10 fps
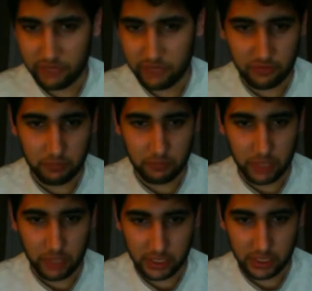different
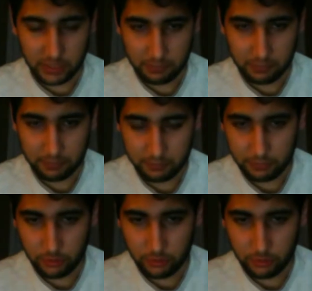from my
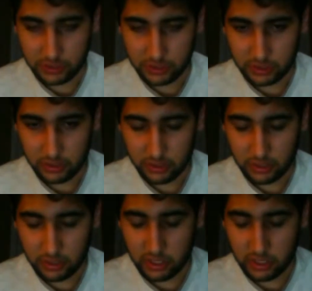point
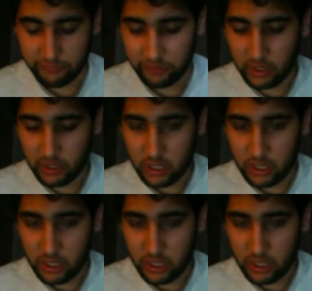of